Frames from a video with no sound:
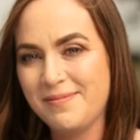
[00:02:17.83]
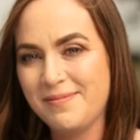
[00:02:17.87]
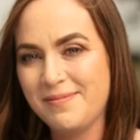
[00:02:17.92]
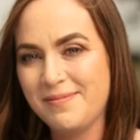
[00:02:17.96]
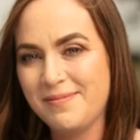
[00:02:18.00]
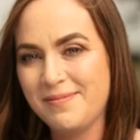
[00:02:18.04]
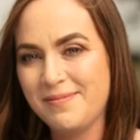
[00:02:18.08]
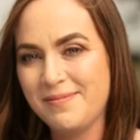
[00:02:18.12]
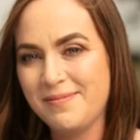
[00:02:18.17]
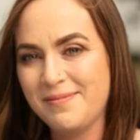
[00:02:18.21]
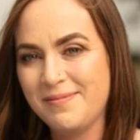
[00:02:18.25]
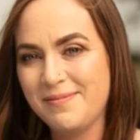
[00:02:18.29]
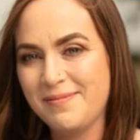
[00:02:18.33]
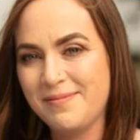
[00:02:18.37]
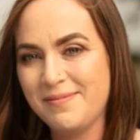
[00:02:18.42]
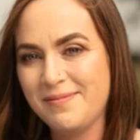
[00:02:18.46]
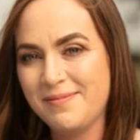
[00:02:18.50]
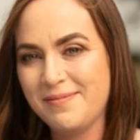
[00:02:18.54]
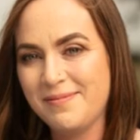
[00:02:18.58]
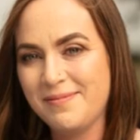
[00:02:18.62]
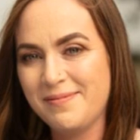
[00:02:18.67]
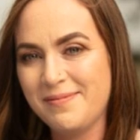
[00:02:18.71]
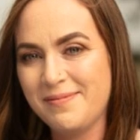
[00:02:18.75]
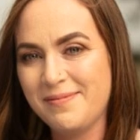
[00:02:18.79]

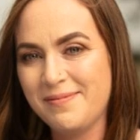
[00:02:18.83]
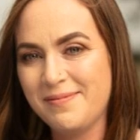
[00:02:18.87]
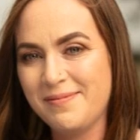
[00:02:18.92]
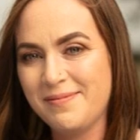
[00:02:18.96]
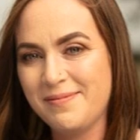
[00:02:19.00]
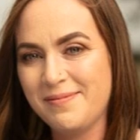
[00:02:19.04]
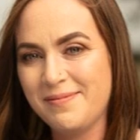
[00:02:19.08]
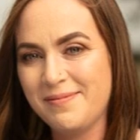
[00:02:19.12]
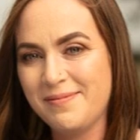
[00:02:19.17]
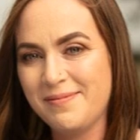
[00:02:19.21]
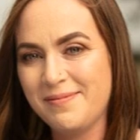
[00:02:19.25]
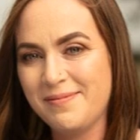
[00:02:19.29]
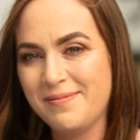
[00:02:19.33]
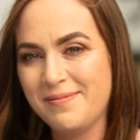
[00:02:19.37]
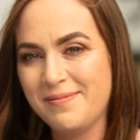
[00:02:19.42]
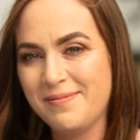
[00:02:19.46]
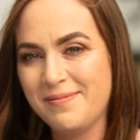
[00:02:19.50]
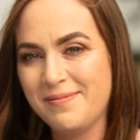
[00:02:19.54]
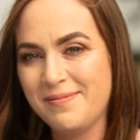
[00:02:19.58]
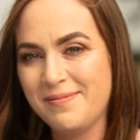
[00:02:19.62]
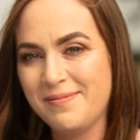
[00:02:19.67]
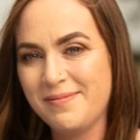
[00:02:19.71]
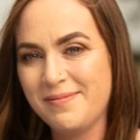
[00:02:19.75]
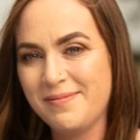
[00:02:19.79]

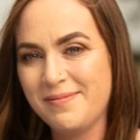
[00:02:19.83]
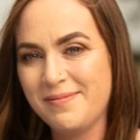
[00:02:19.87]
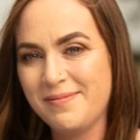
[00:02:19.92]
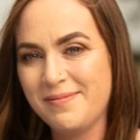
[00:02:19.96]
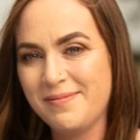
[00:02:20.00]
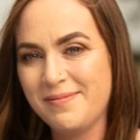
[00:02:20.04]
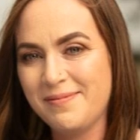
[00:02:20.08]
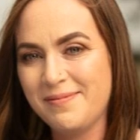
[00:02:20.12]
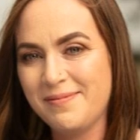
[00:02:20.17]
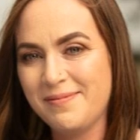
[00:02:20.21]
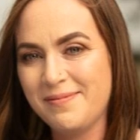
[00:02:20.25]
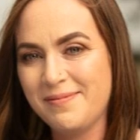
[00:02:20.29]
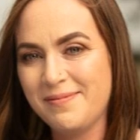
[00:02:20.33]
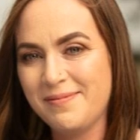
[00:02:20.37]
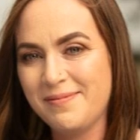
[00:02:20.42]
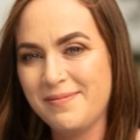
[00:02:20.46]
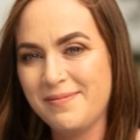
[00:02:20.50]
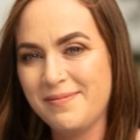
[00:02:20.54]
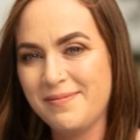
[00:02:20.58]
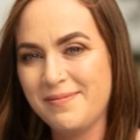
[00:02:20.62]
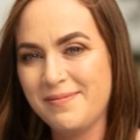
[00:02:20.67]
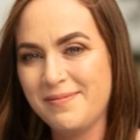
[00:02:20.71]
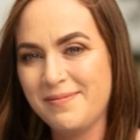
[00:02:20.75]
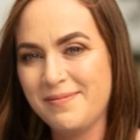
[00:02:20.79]

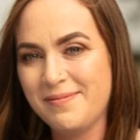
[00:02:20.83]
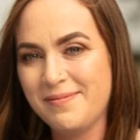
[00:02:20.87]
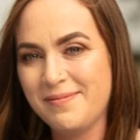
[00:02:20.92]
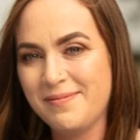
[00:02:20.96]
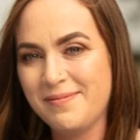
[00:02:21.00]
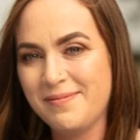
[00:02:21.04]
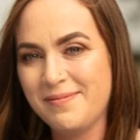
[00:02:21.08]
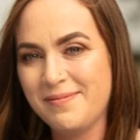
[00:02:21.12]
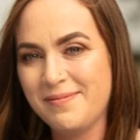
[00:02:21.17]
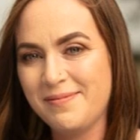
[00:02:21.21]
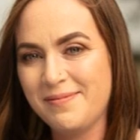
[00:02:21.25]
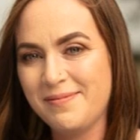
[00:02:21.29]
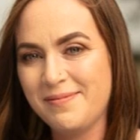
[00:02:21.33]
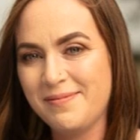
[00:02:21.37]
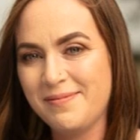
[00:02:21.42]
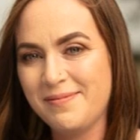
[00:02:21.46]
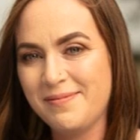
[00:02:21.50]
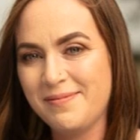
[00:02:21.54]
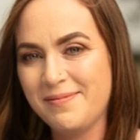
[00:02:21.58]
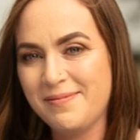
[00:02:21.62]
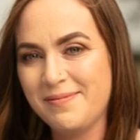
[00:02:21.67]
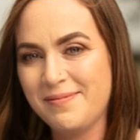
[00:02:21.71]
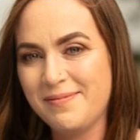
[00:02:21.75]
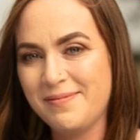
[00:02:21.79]

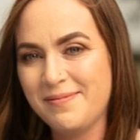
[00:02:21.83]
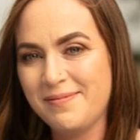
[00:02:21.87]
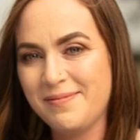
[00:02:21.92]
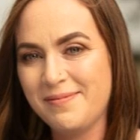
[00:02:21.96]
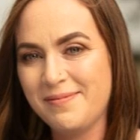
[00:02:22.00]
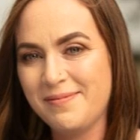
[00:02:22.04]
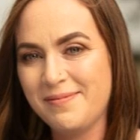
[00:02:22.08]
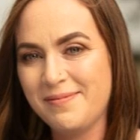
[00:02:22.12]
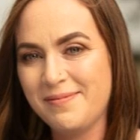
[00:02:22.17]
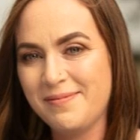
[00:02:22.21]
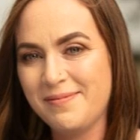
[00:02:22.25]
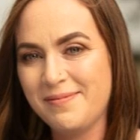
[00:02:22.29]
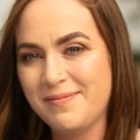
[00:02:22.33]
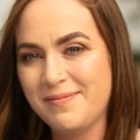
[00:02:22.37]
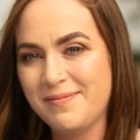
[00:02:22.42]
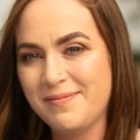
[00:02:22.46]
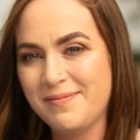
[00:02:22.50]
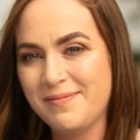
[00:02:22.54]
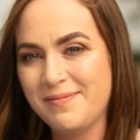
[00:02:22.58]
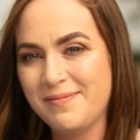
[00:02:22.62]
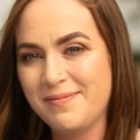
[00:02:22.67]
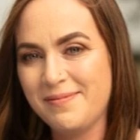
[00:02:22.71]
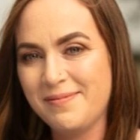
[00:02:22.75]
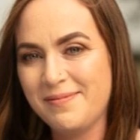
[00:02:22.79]

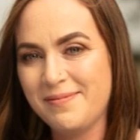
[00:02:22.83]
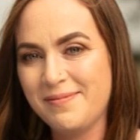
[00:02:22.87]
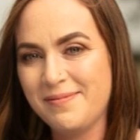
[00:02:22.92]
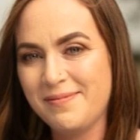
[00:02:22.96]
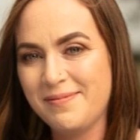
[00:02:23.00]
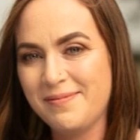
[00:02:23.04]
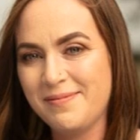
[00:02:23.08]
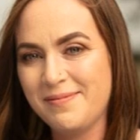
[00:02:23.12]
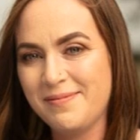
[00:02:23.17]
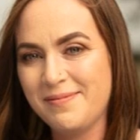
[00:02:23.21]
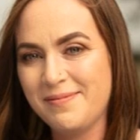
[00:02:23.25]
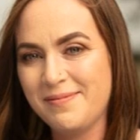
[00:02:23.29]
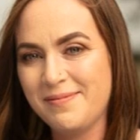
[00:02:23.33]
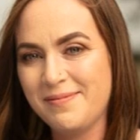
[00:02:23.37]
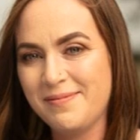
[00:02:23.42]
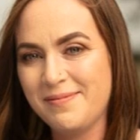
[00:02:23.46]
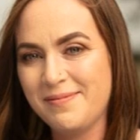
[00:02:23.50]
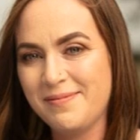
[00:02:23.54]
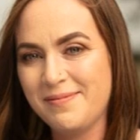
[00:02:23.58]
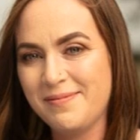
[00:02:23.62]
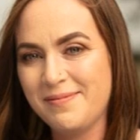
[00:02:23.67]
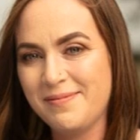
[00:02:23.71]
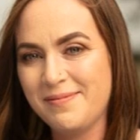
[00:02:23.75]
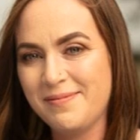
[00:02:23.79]

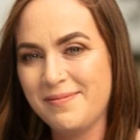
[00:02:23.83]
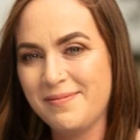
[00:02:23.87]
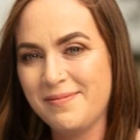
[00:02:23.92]
(no lip movement)